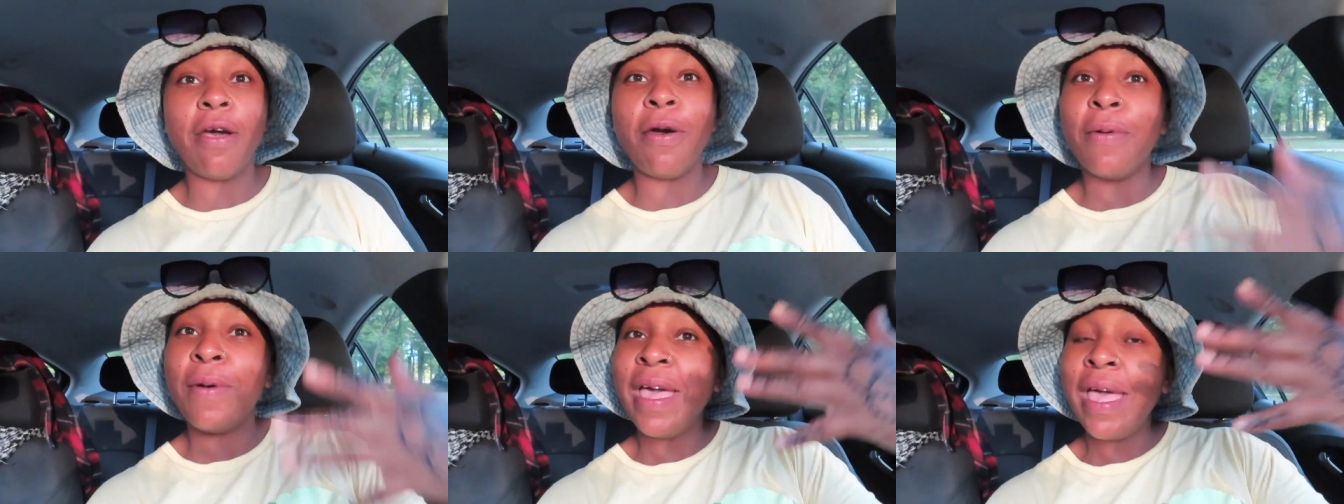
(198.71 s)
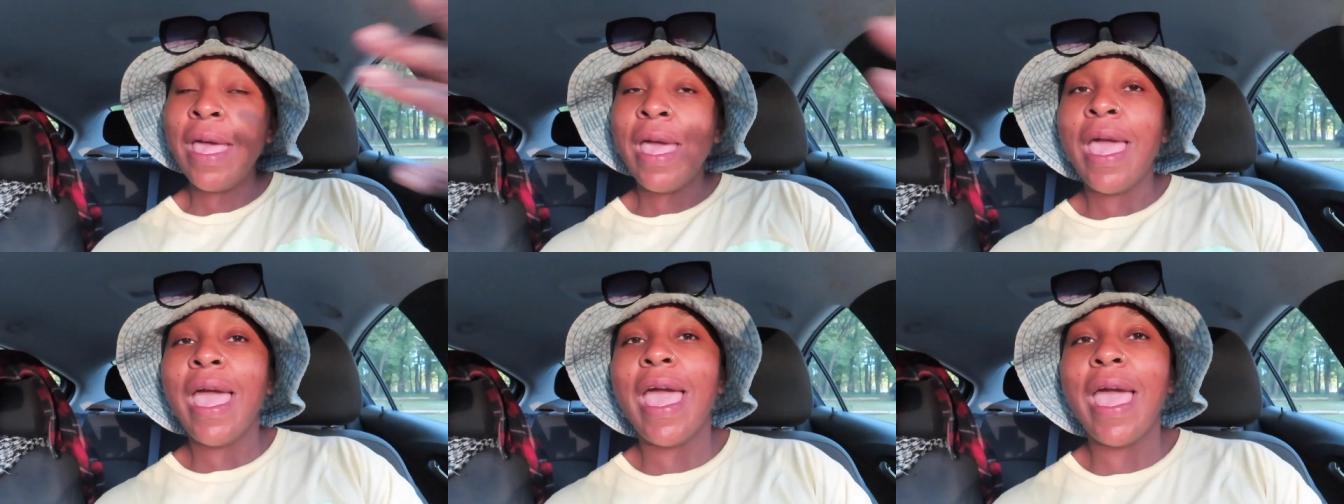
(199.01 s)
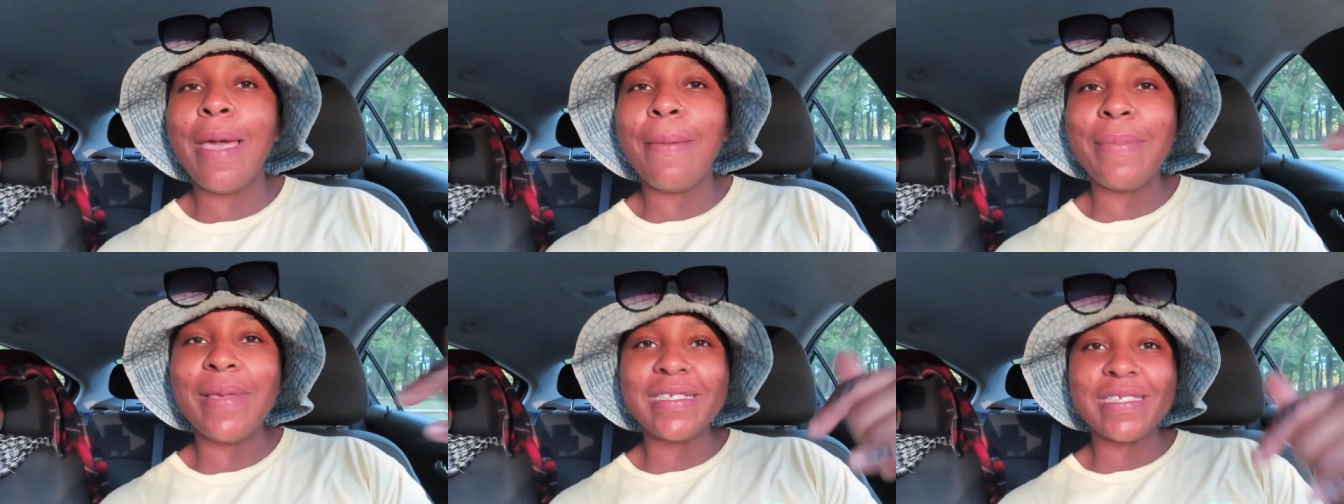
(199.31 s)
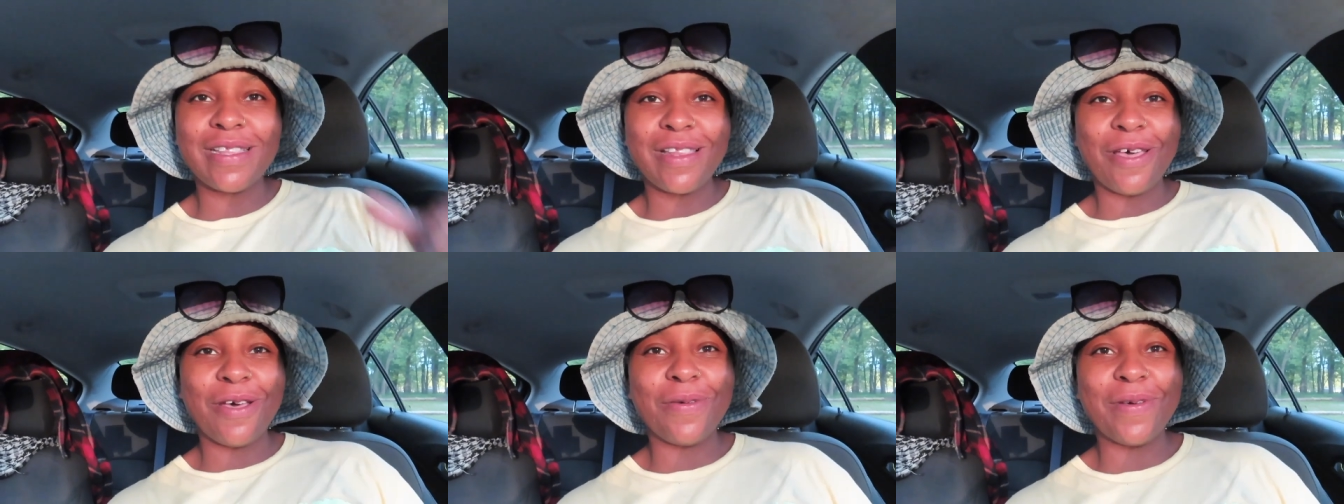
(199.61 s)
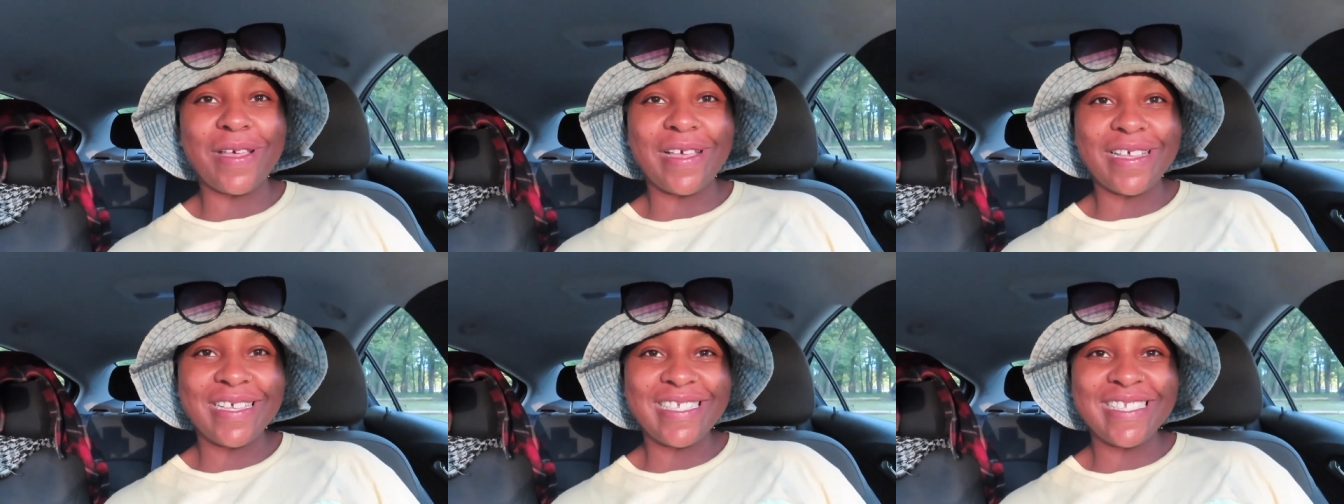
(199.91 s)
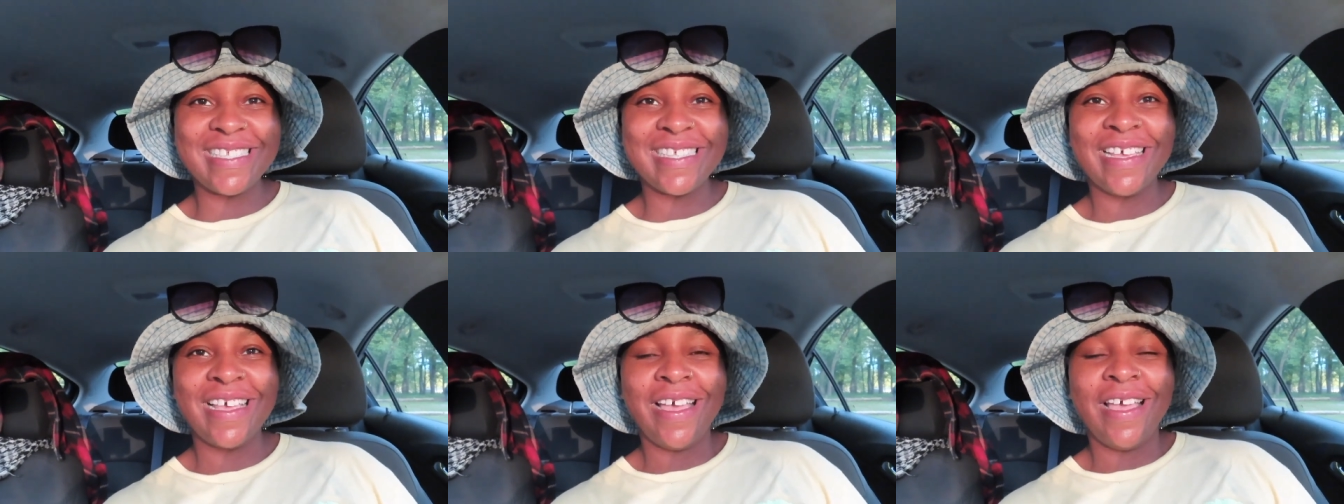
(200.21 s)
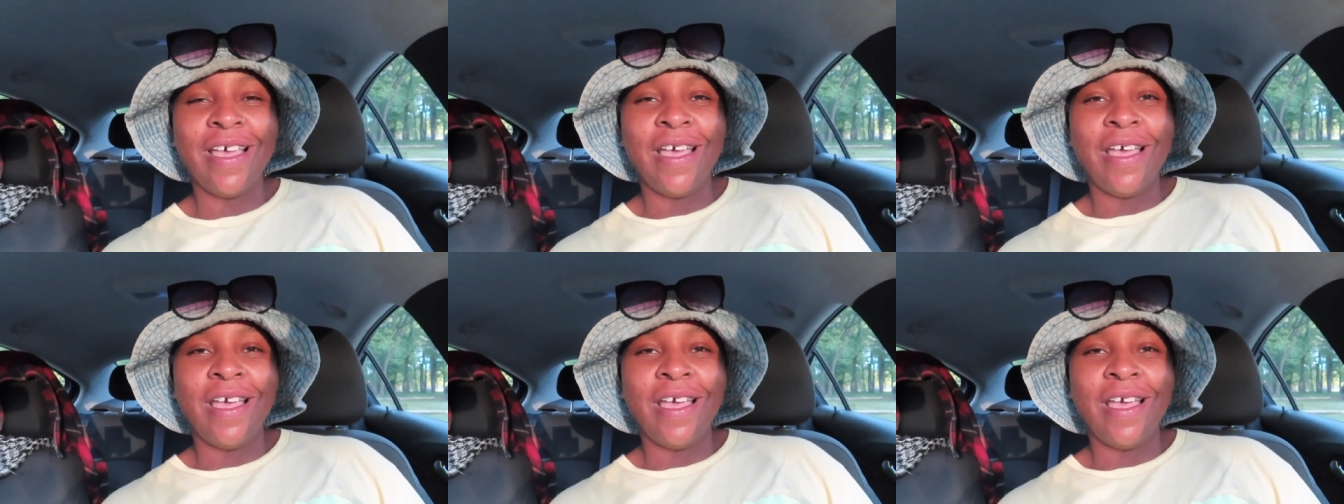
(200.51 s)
Oh, and Miss Lois.